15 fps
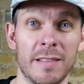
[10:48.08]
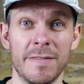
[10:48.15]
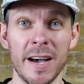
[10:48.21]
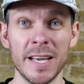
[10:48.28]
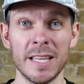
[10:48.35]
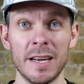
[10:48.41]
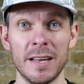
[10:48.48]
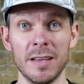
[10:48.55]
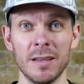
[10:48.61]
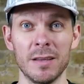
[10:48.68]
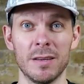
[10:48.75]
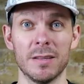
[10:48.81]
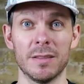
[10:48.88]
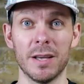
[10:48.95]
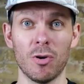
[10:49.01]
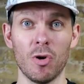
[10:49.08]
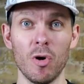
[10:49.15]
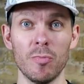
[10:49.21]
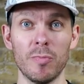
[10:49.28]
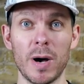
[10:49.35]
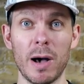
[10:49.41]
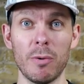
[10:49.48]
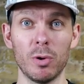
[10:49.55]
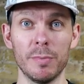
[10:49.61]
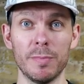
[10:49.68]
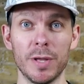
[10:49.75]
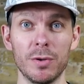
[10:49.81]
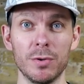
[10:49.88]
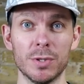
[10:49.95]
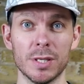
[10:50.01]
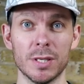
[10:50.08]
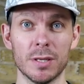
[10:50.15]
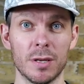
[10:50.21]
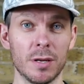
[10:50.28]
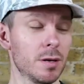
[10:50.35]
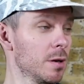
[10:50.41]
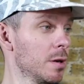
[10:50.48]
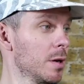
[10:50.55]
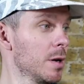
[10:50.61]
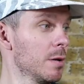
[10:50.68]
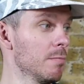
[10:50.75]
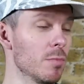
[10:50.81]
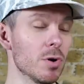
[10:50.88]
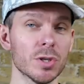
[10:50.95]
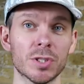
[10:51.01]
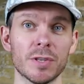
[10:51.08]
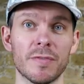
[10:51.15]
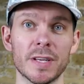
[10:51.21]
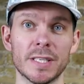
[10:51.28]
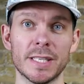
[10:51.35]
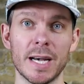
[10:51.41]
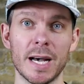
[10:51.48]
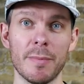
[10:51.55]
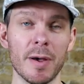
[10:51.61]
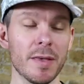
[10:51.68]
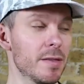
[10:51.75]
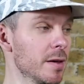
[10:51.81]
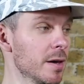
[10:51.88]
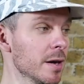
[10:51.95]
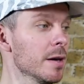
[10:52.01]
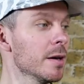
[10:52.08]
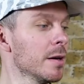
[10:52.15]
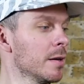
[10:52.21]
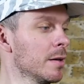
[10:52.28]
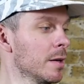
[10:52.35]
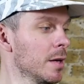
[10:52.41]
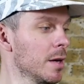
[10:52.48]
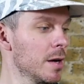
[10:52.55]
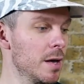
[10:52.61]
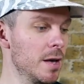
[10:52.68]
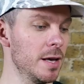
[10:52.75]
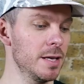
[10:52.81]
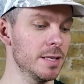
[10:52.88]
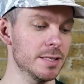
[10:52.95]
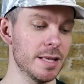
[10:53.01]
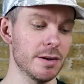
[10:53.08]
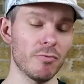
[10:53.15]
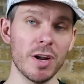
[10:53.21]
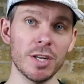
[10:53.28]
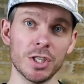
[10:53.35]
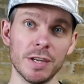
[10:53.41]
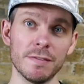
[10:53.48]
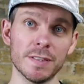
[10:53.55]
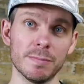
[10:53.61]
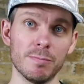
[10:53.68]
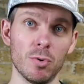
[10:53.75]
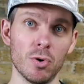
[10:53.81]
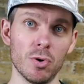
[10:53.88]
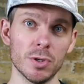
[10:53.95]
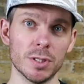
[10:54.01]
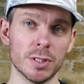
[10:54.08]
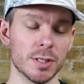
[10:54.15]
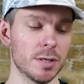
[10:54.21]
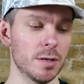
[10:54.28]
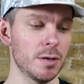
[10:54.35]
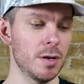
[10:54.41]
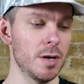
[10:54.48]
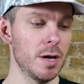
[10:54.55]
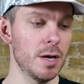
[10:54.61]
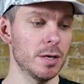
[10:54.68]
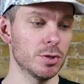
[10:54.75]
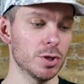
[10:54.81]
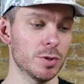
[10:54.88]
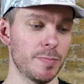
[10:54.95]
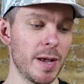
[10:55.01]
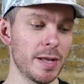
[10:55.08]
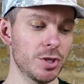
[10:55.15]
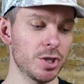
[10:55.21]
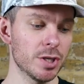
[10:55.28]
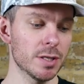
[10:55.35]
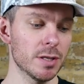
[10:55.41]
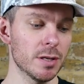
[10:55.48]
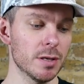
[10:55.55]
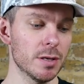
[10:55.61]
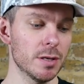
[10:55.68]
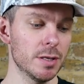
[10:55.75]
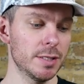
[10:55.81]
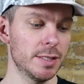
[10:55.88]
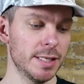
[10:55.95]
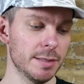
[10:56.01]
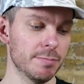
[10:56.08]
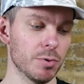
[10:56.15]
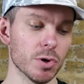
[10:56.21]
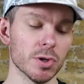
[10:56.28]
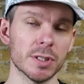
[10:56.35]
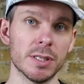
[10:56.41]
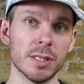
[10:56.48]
And finally, the combo I will be using most of the time, I think, is the Redshift Sports suspension seat post.